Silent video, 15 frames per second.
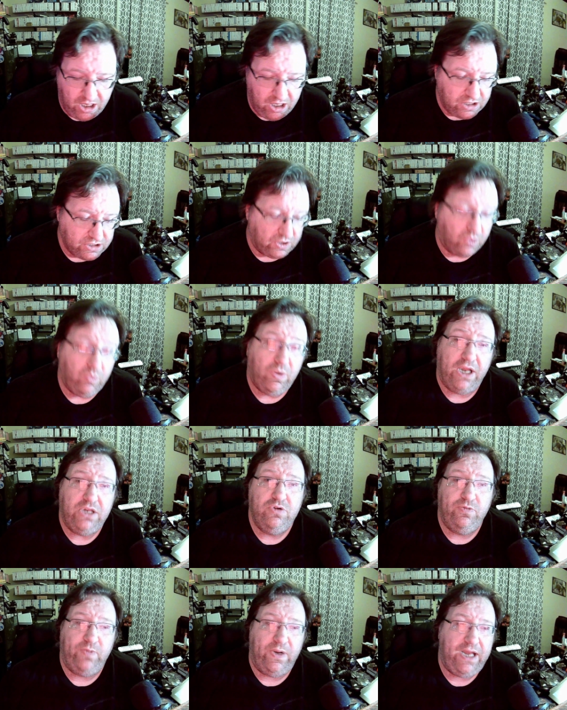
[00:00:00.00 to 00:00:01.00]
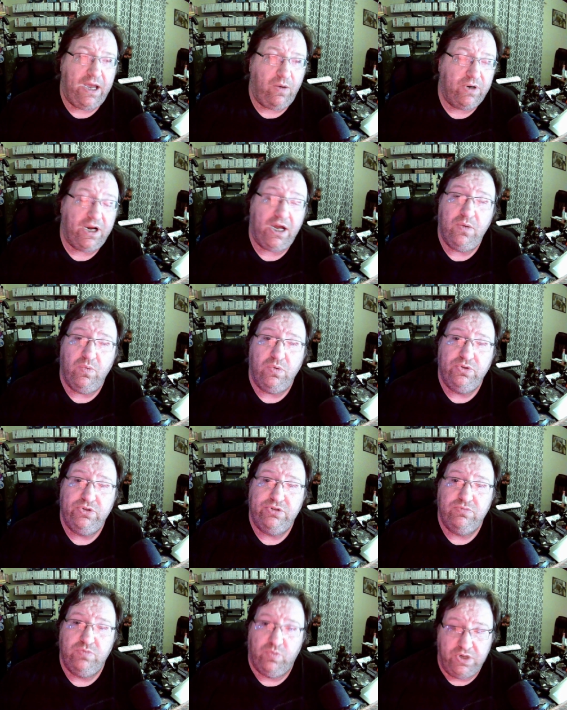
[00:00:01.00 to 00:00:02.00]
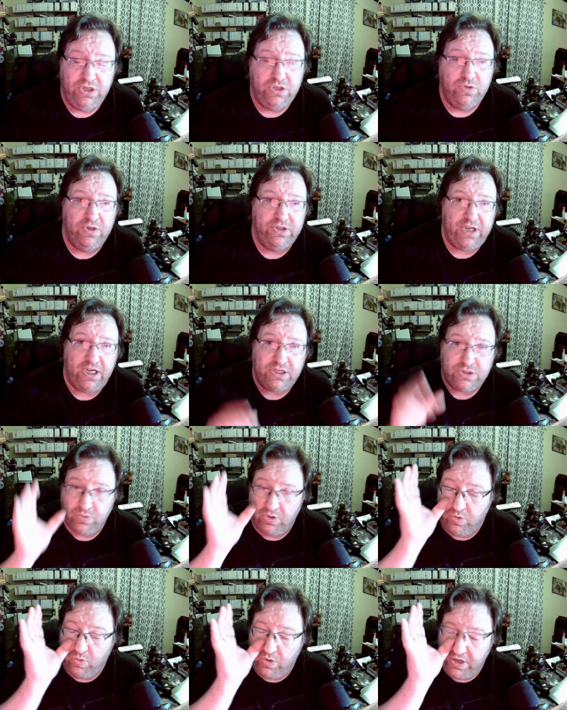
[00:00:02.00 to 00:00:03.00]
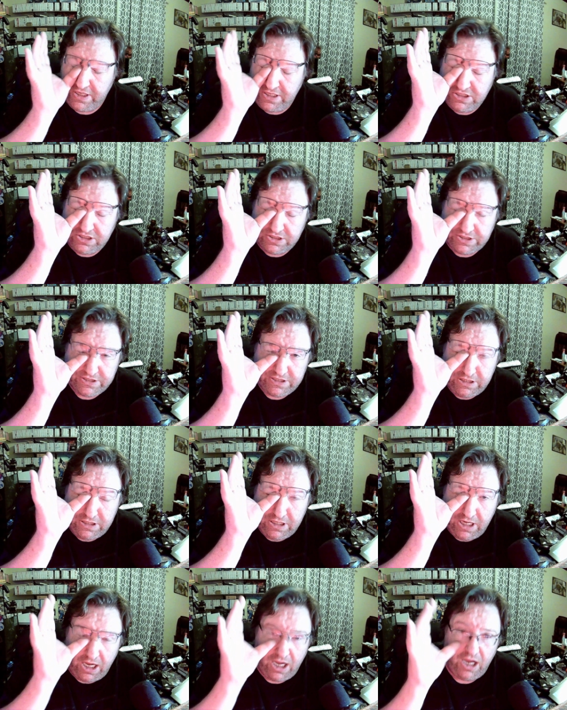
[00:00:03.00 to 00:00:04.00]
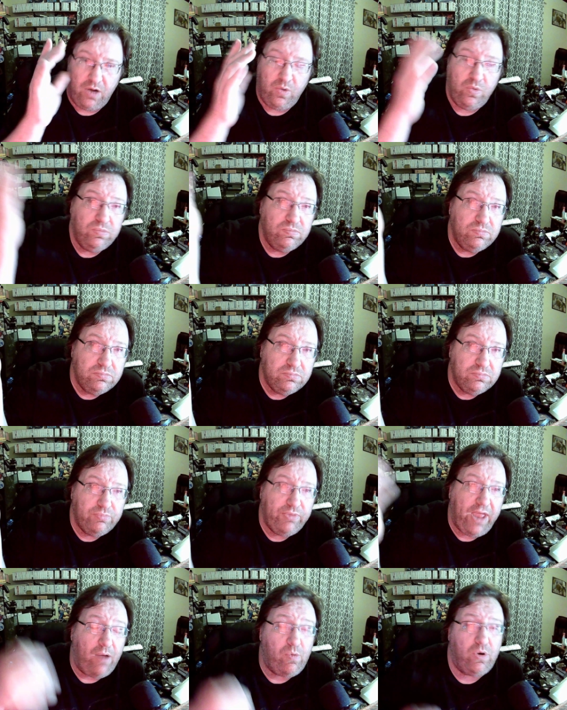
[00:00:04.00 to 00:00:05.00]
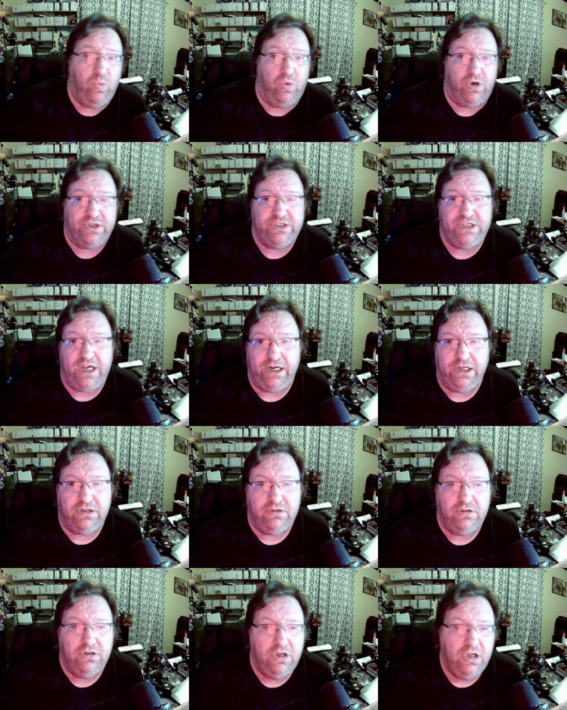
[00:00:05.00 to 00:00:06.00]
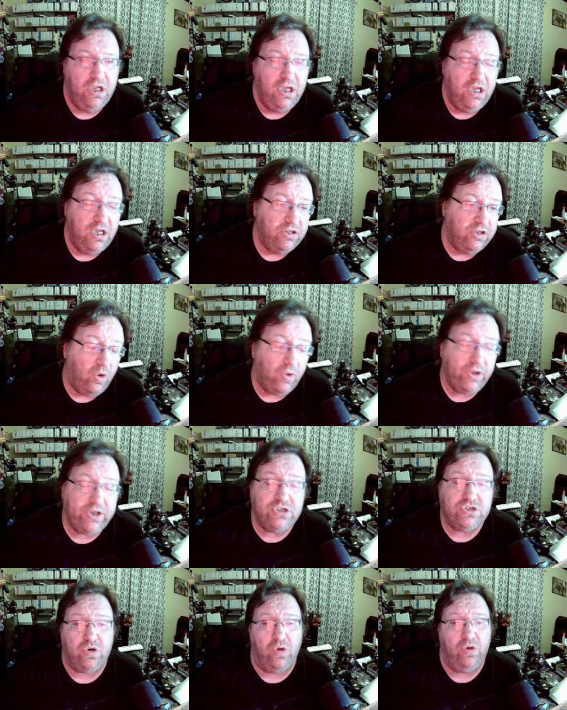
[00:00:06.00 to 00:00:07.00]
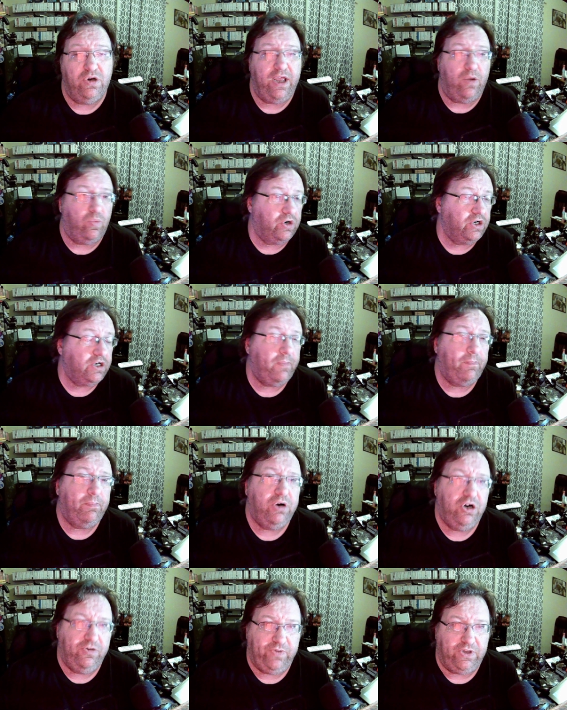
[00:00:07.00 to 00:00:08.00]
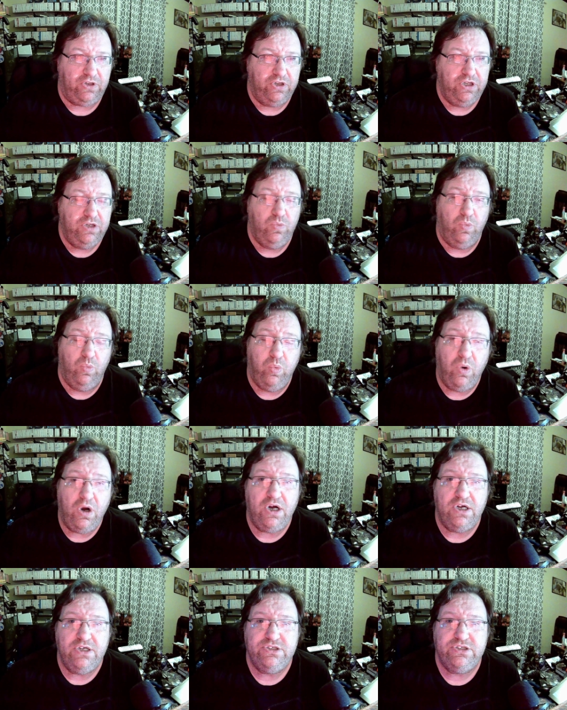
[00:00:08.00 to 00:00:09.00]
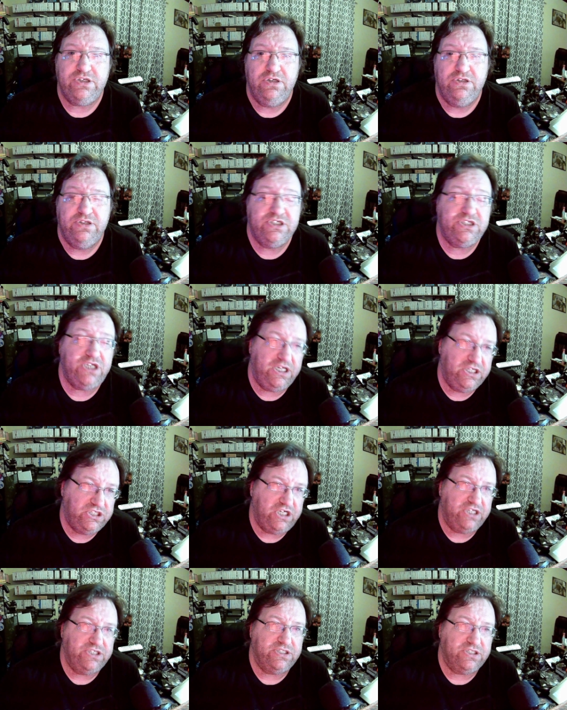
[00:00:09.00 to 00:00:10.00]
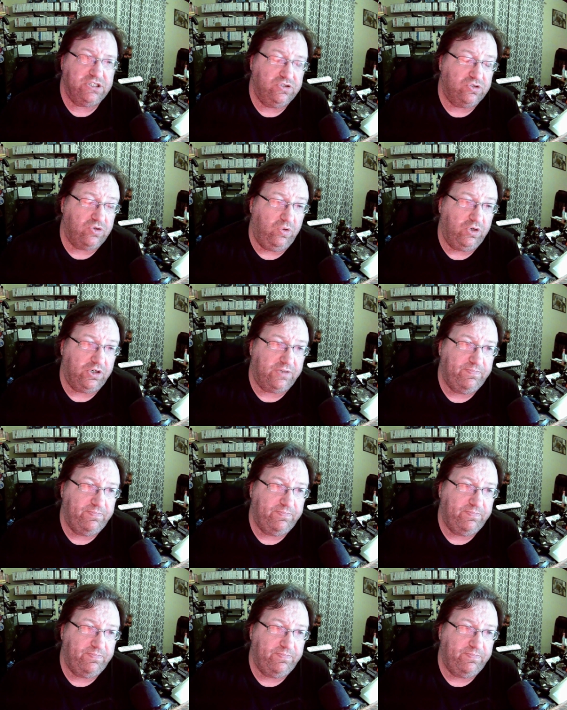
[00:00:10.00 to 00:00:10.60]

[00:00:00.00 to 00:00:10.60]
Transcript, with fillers: So when I do find that one, I will redo the test real quick and just see how that one works on it. The only controller that worked perfectly was the Sega Genesis controller.